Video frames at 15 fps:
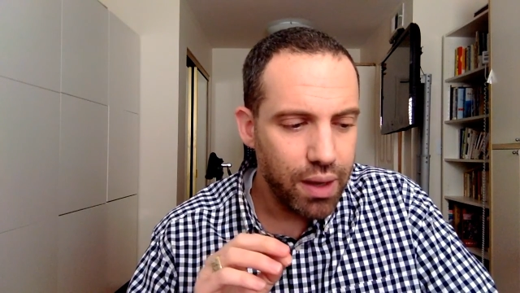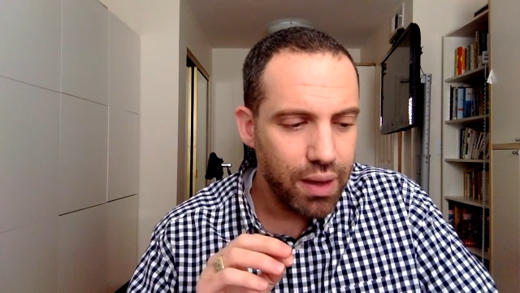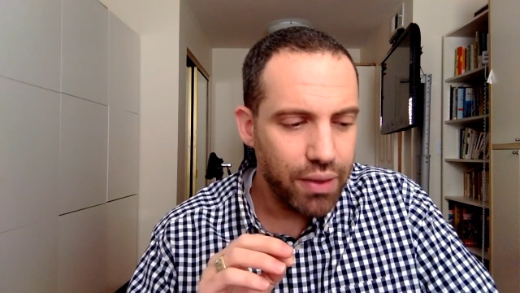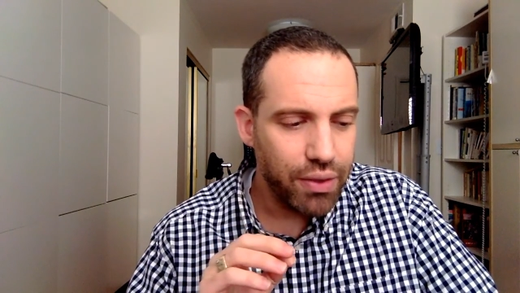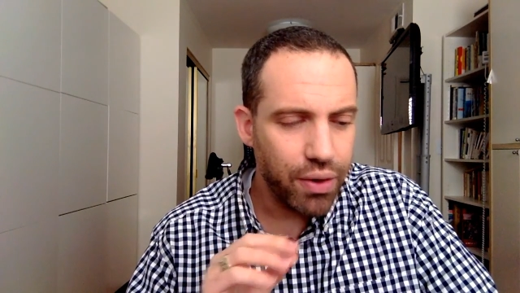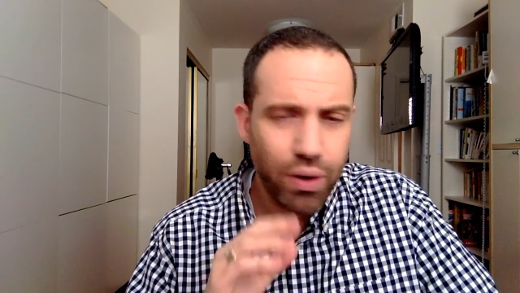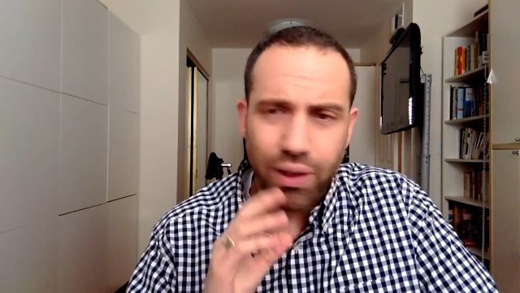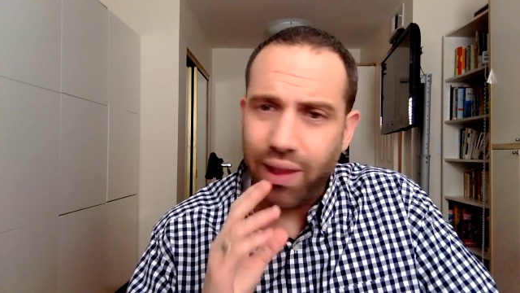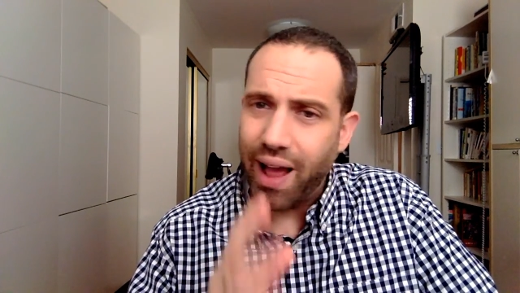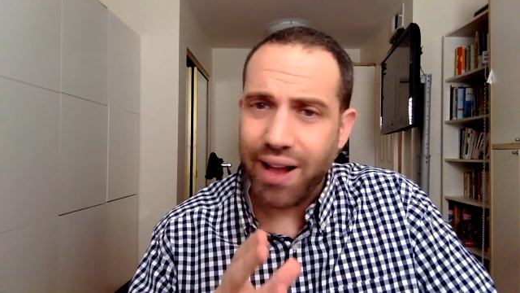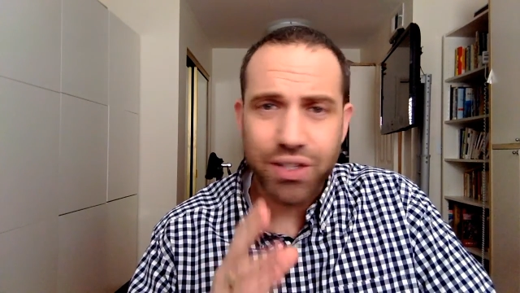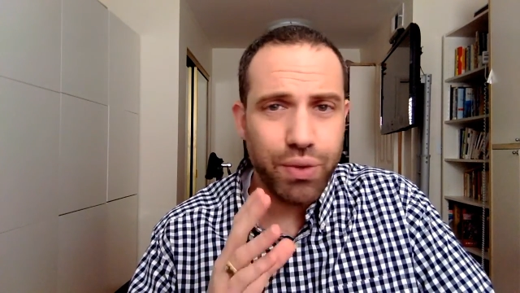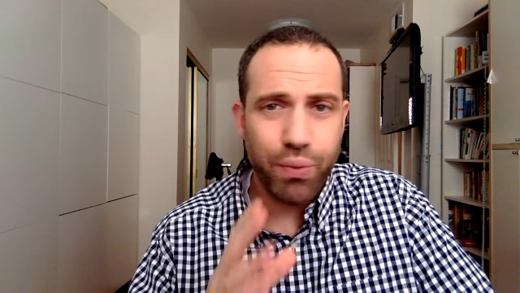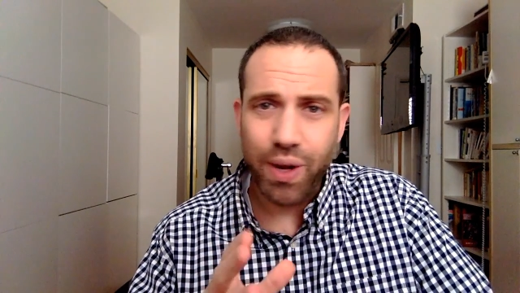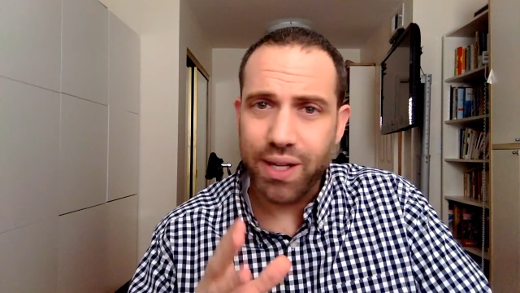there are
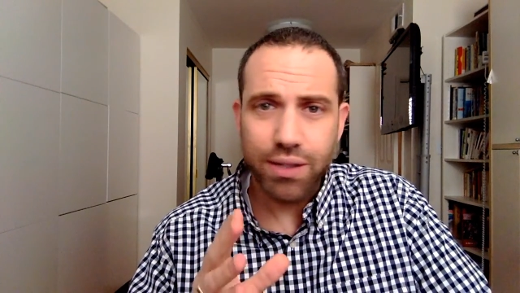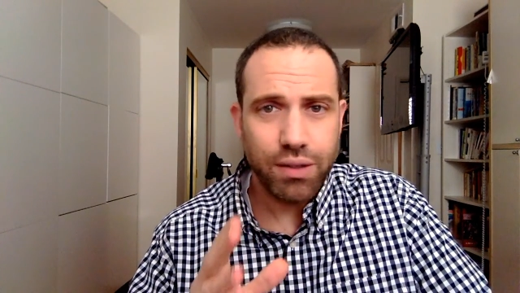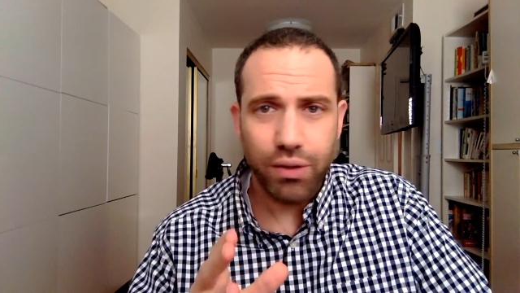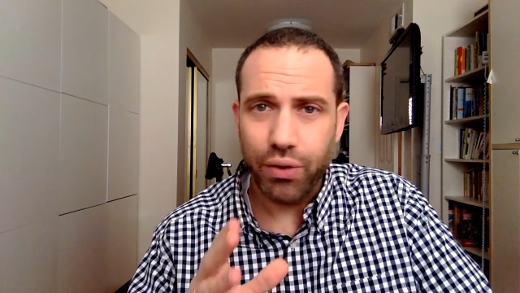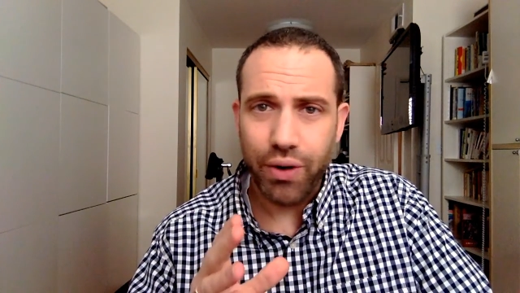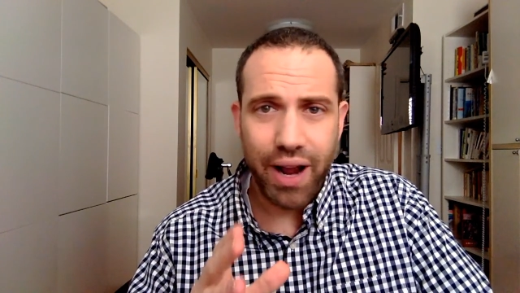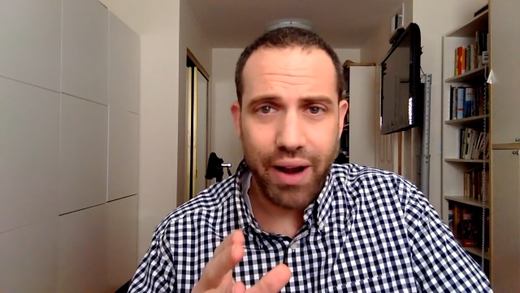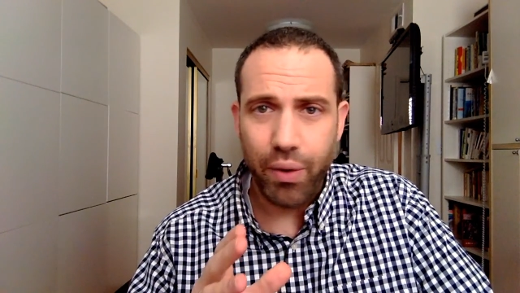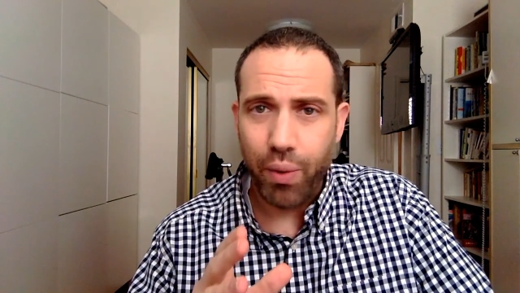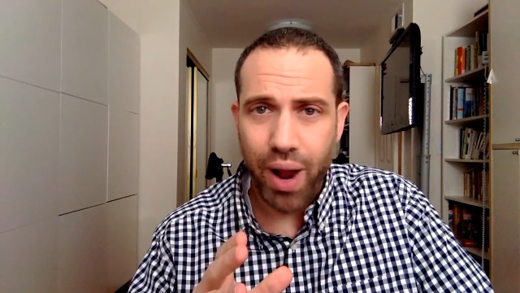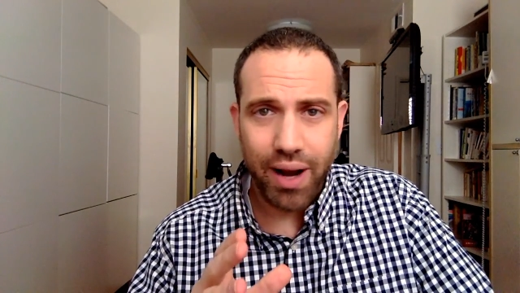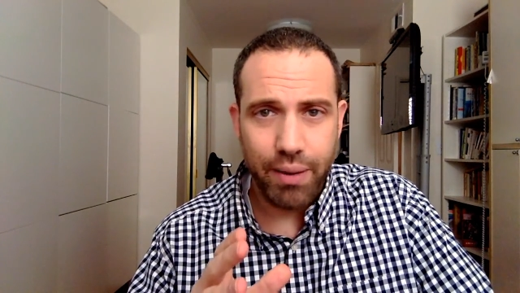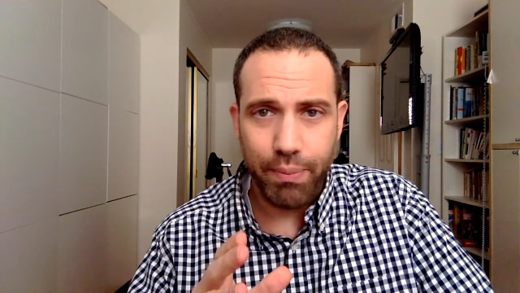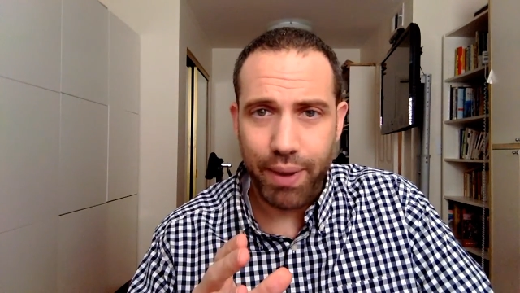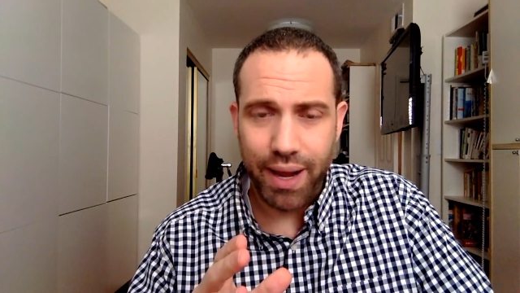lots of ways to learn how to
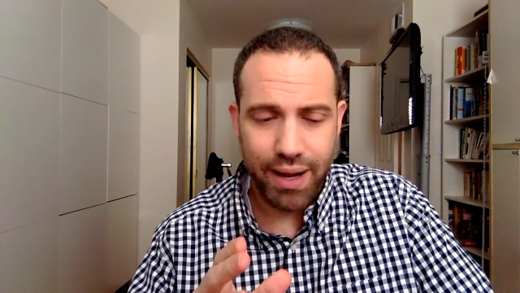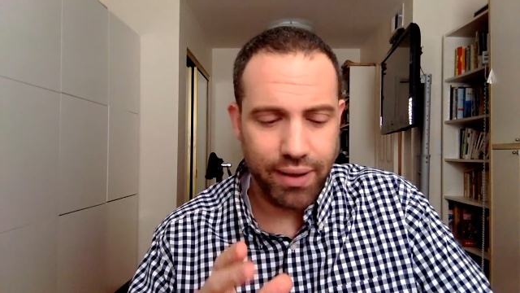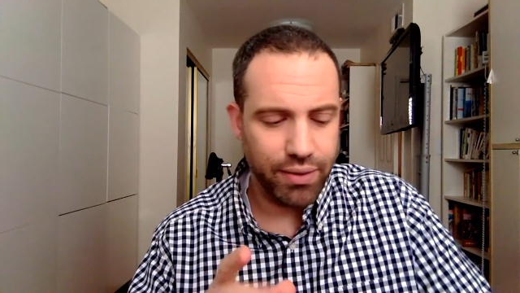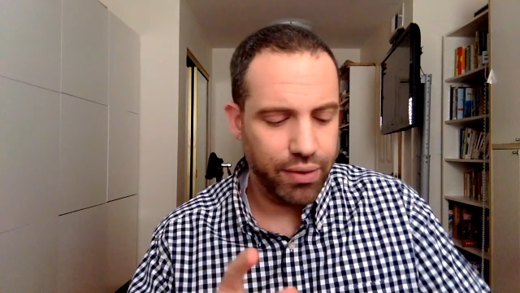ride a bike.